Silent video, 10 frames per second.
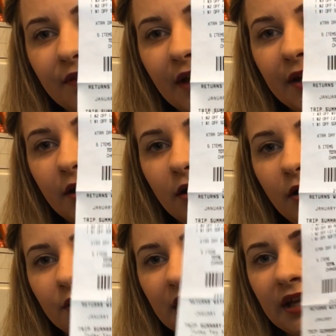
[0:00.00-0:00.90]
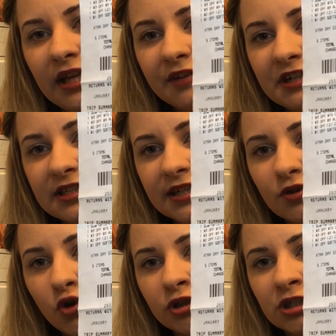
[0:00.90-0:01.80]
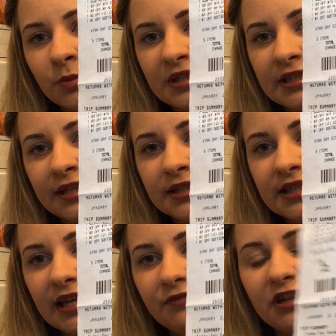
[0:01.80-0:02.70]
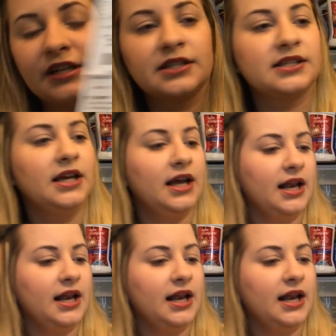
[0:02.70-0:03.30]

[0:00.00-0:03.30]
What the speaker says: and then on here it says 100% savings.